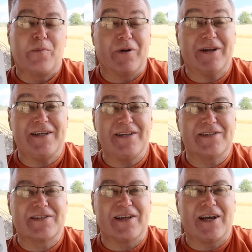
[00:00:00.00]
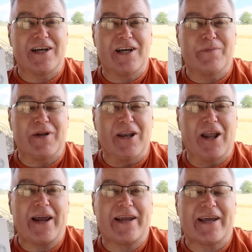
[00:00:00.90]
please
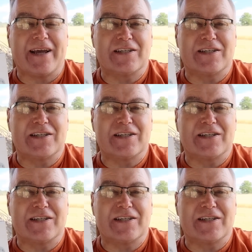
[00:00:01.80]
like